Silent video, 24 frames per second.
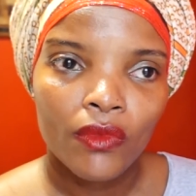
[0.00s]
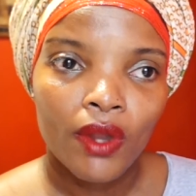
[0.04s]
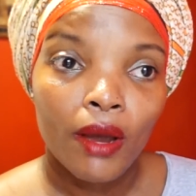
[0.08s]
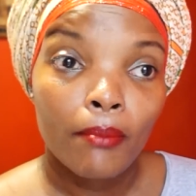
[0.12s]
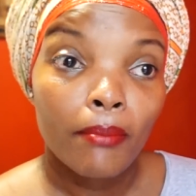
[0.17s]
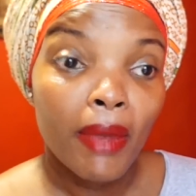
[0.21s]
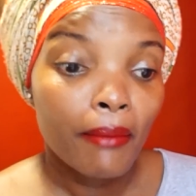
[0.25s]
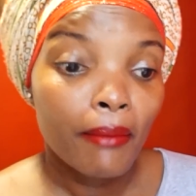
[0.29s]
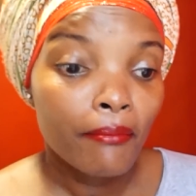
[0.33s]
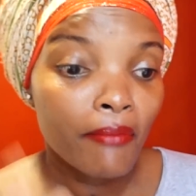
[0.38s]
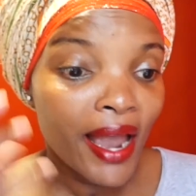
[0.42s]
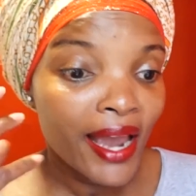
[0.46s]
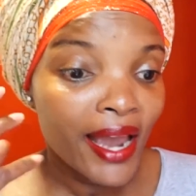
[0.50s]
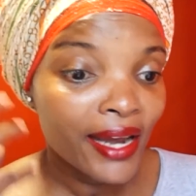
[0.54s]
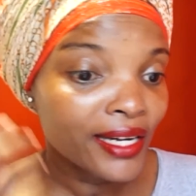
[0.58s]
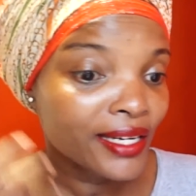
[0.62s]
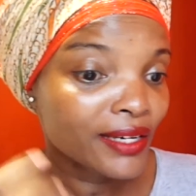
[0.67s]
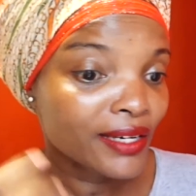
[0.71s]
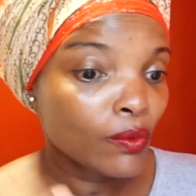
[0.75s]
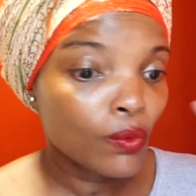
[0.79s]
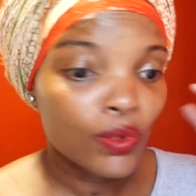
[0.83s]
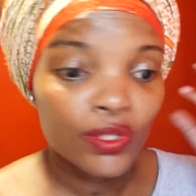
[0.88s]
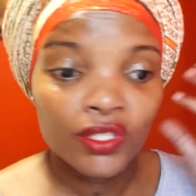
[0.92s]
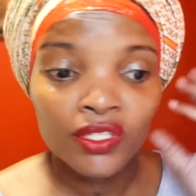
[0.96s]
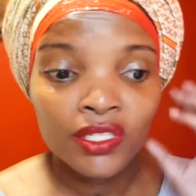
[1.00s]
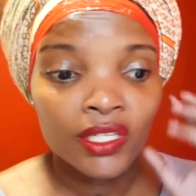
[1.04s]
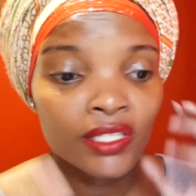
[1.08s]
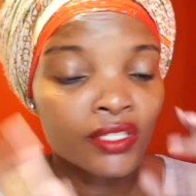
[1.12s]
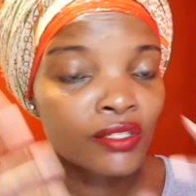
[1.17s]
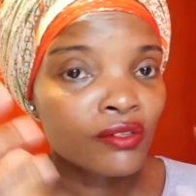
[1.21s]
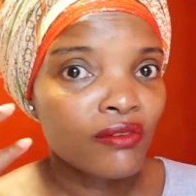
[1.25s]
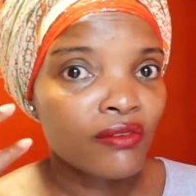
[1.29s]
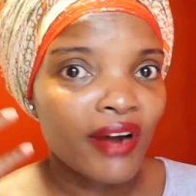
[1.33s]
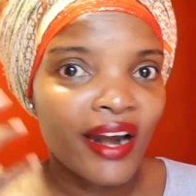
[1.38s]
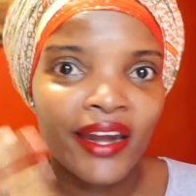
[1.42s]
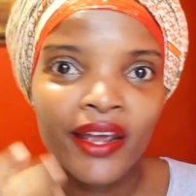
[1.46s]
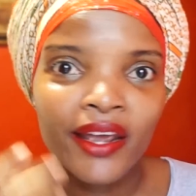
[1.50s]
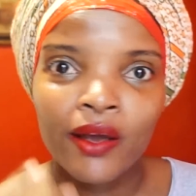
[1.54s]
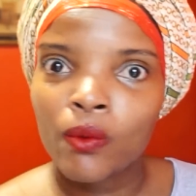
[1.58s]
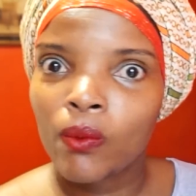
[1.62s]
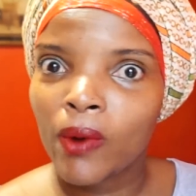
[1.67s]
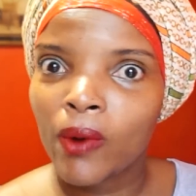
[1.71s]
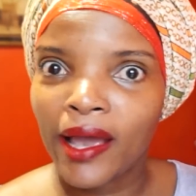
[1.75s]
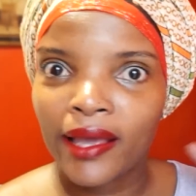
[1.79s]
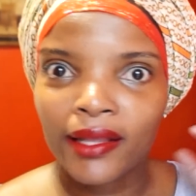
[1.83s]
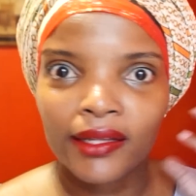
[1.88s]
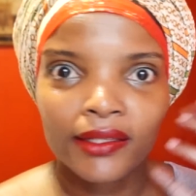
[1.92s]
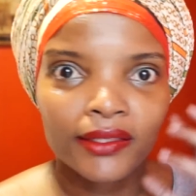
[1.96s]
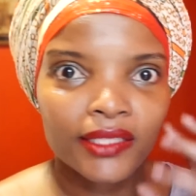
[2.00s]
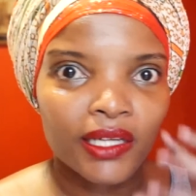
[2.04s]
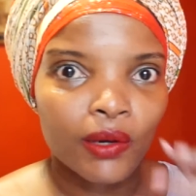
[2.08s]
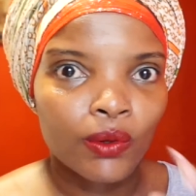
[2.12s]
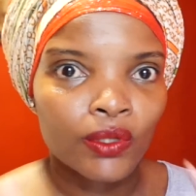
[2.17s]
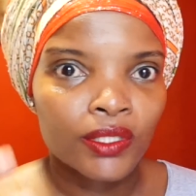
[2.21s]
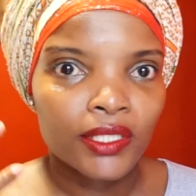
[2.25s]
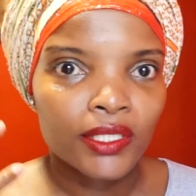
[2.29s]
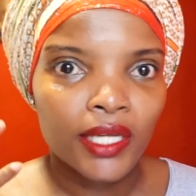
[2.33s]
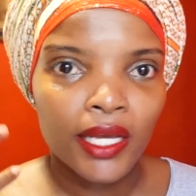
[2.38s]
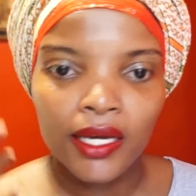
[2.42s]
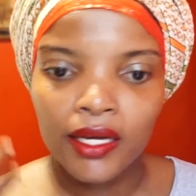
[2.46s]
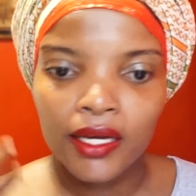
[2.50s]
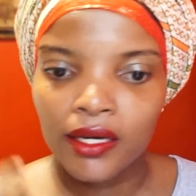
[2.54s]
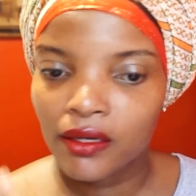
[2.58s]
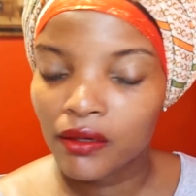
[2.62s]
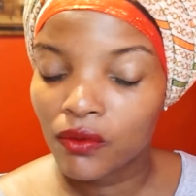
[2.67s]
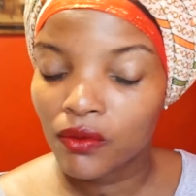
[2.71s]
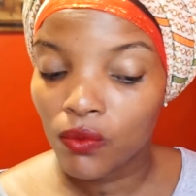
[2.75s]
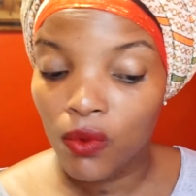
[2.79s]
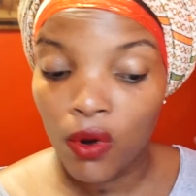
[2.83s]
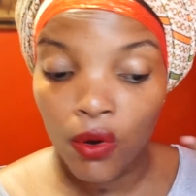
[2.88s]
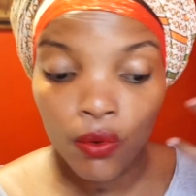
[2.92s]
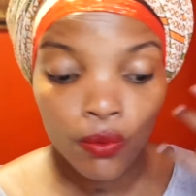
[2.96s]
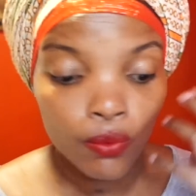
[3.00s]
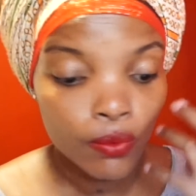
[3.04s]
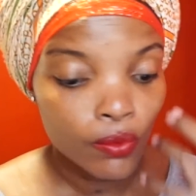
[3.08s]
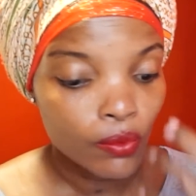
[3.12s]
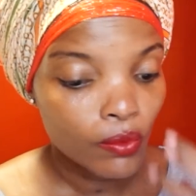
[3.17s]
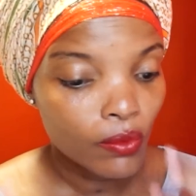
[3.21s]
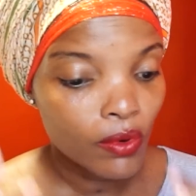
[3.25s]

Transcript: My mind was just running wild. I was like, whoa,